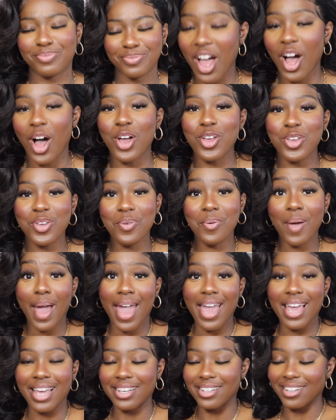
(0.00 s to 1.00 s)
Are you
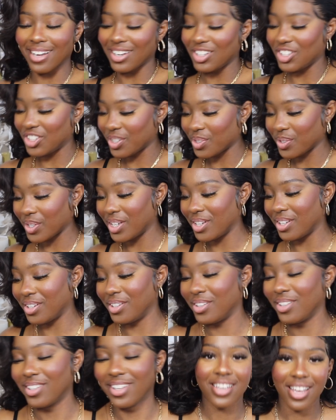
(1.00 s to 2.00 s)
a
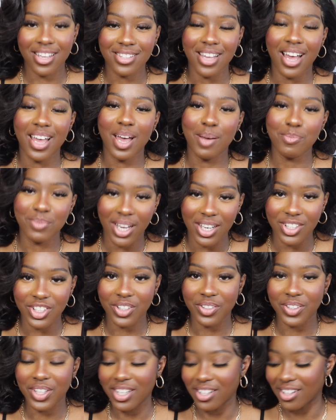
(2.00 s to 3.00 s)
Nigerian? Yes, I am
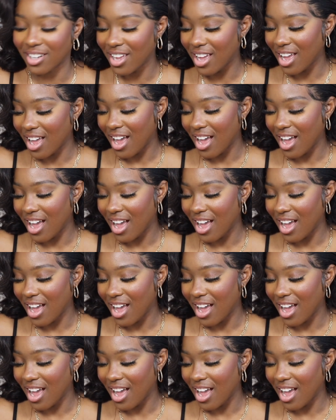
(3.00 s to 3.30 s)
Nigerian.